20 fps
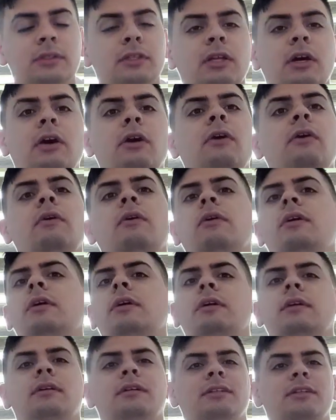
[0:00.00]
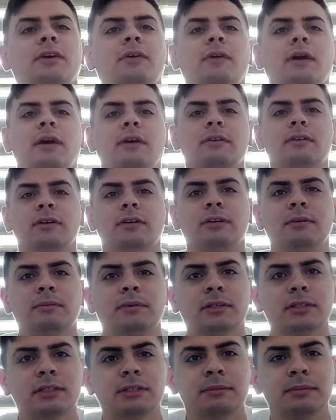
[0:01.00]
no, no alcohol
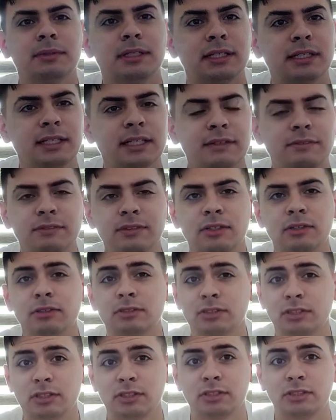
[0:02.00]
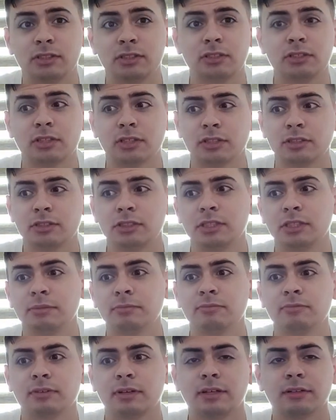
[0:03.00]
burn in the beginning, even though it's a dirt
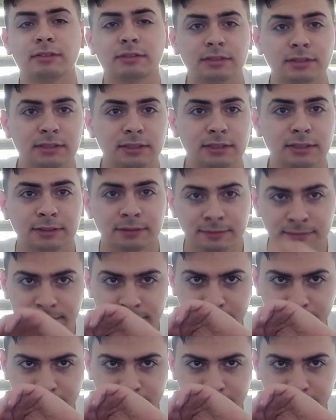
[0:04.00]
cheap fragrance.